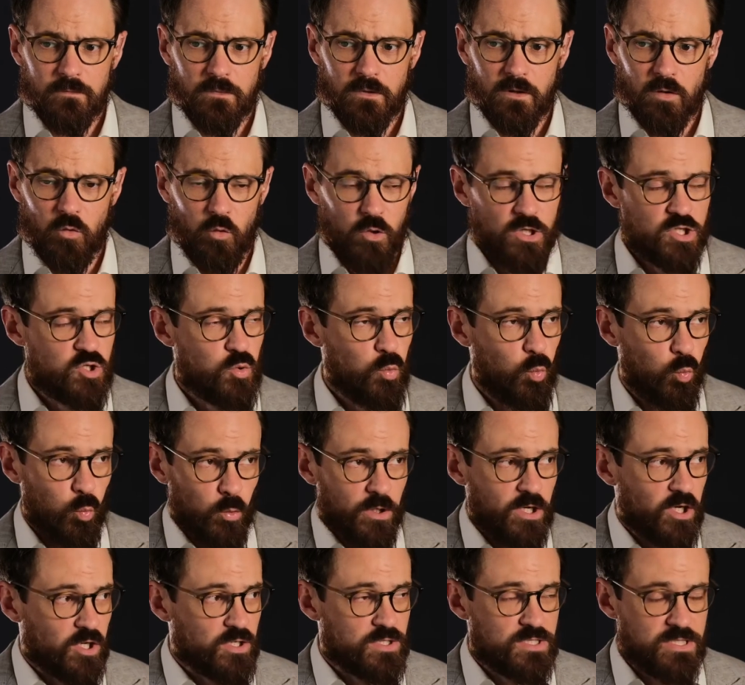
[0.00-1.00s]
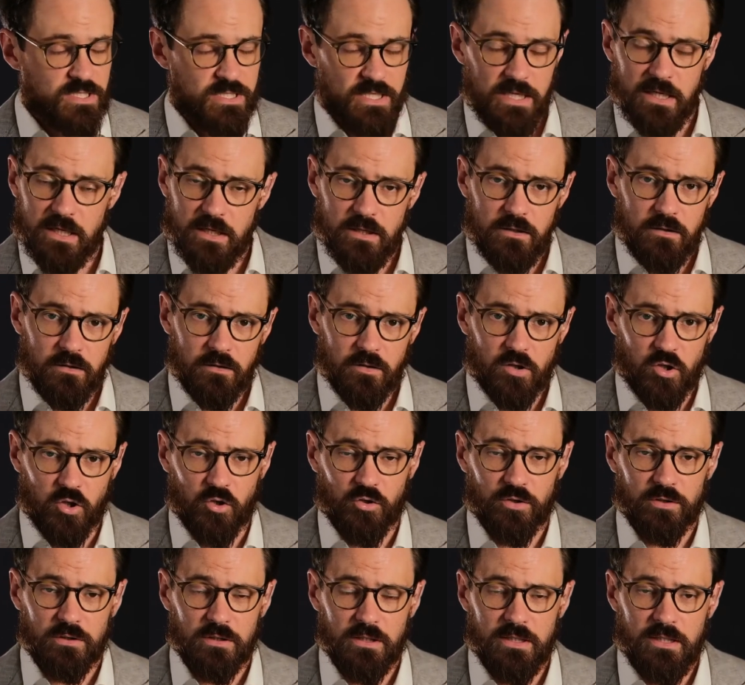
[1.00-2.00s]
which we are seeing
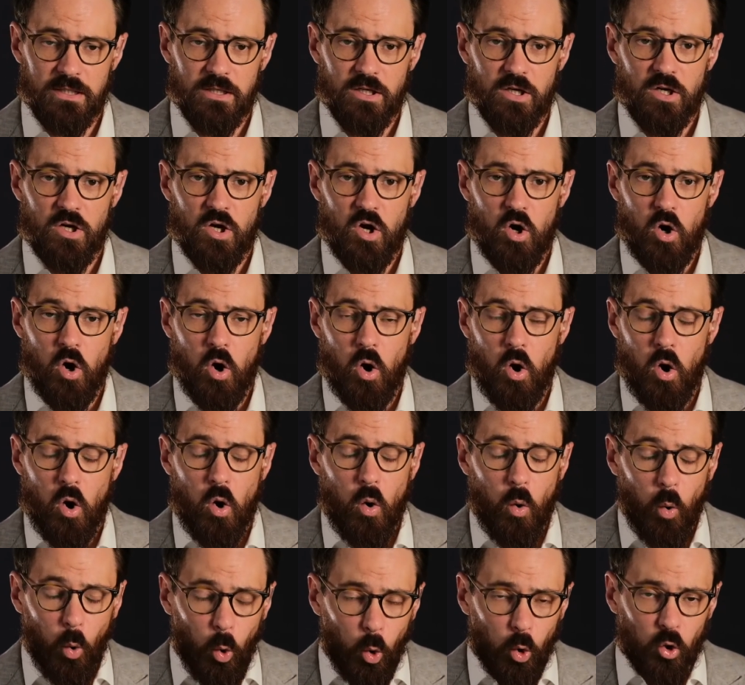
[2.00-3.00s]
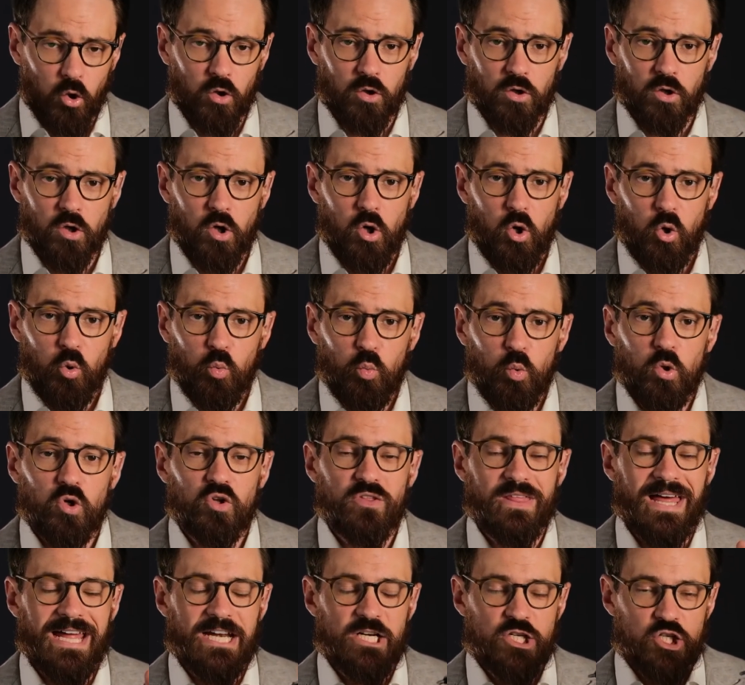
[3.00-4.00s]
currently, or will
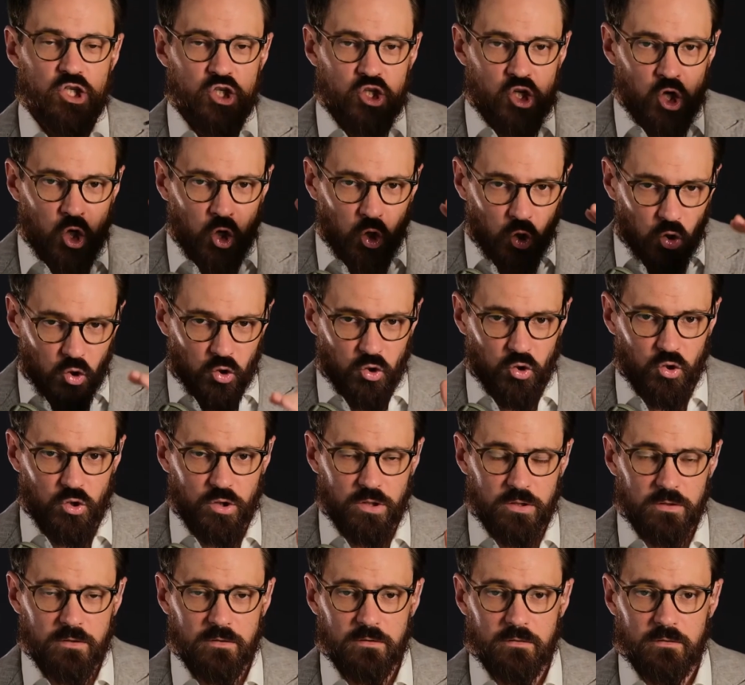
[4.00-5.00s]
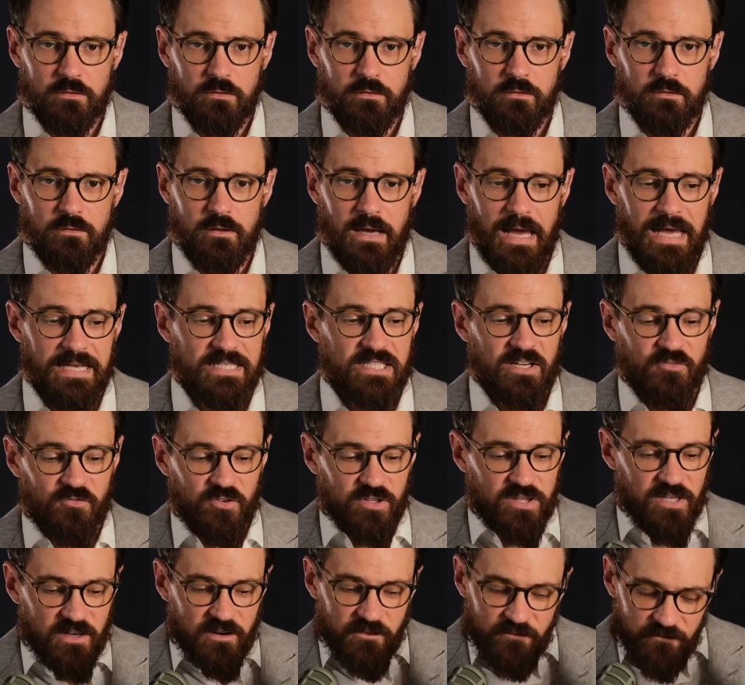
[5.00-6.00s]
that turn as
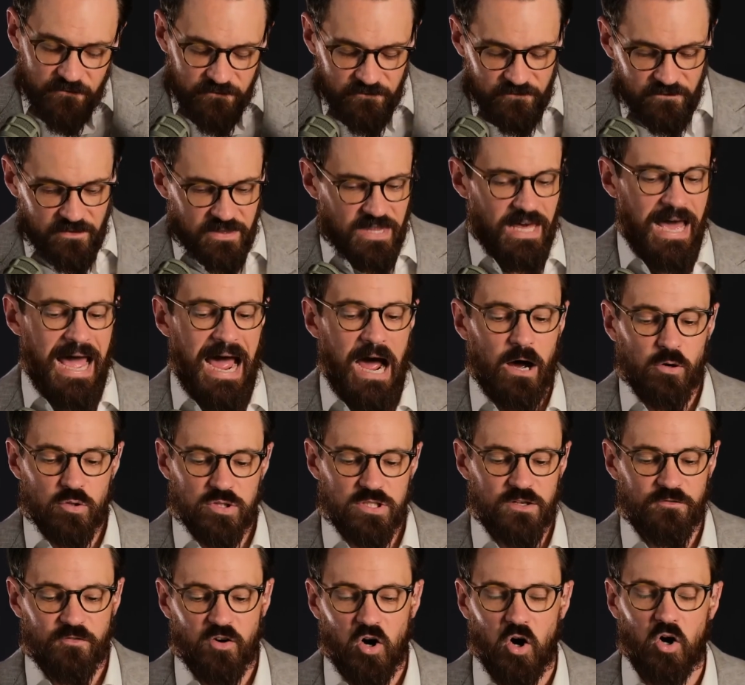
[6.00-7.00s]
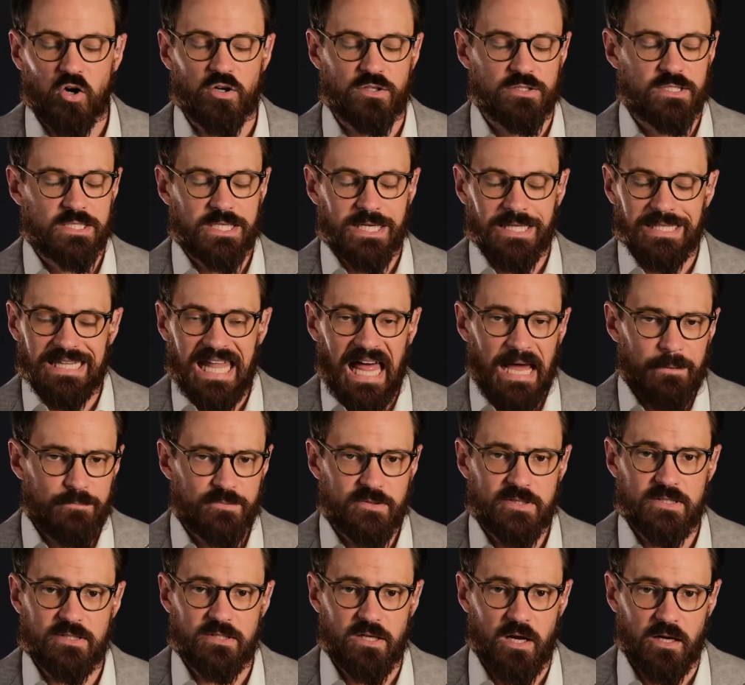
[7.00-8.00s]
everything, the house of cards
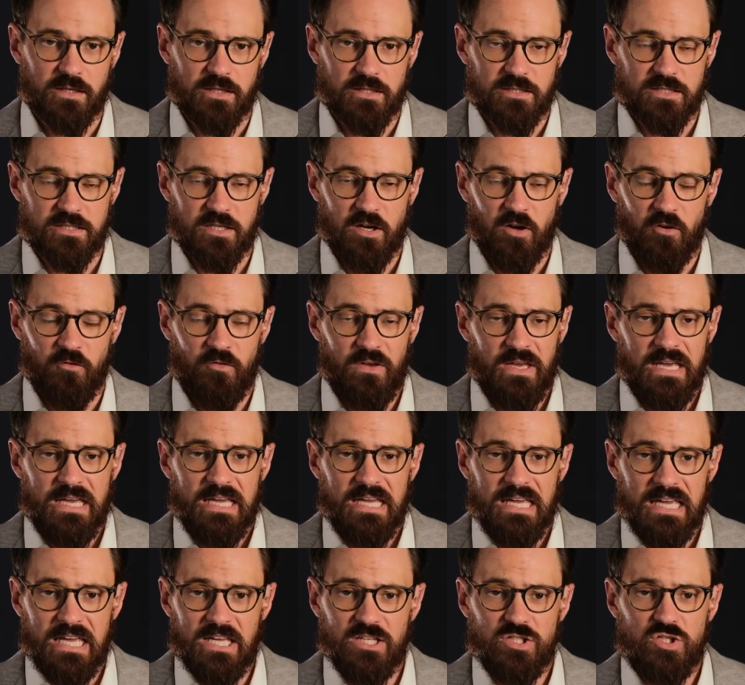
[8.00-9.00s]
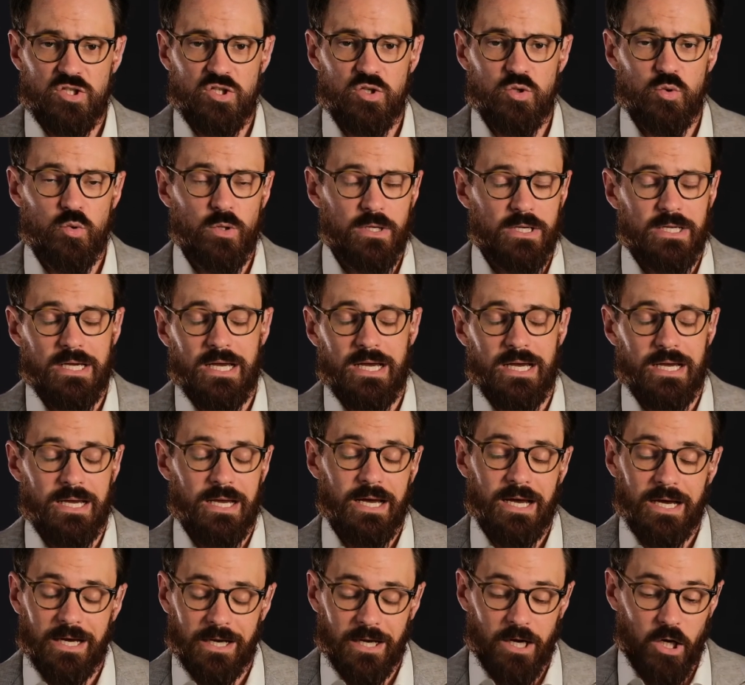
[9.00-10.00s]
collapses on itself into a
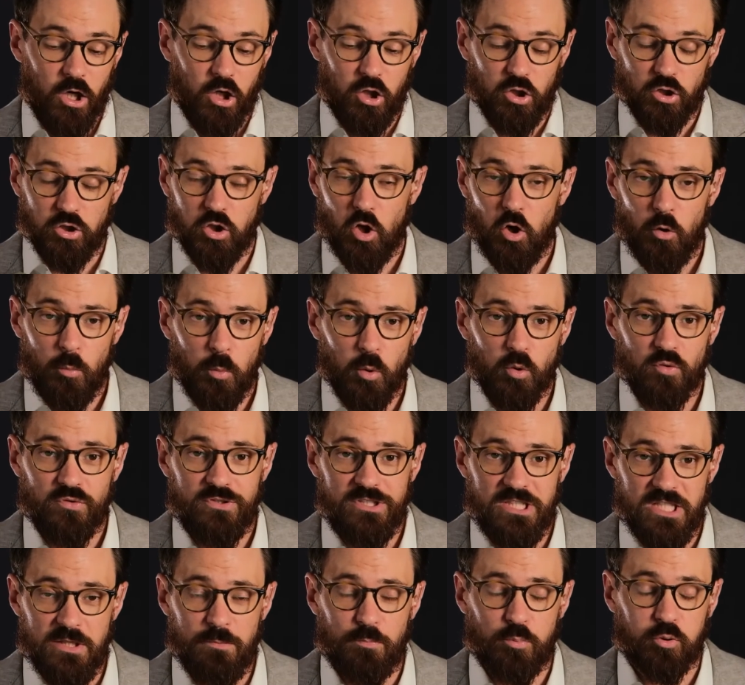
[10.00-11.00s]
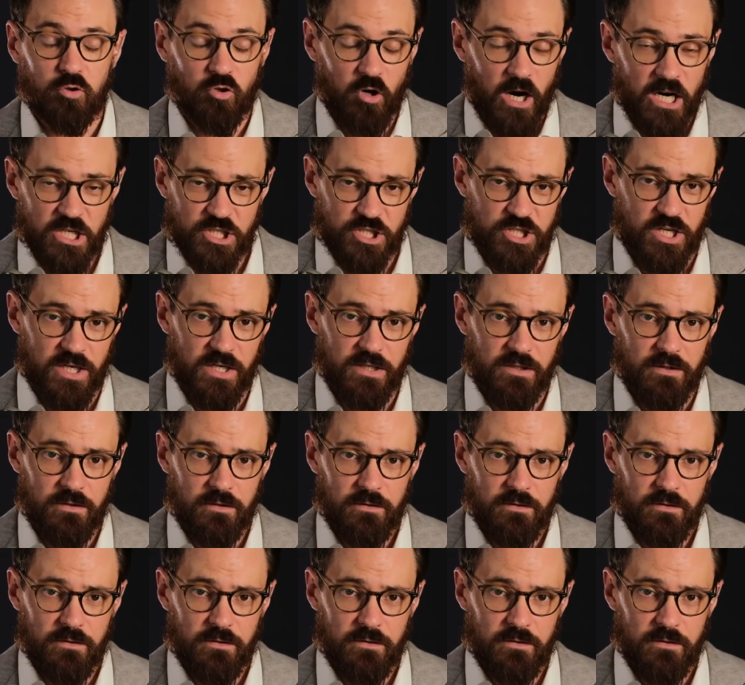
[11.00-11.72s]
global depression,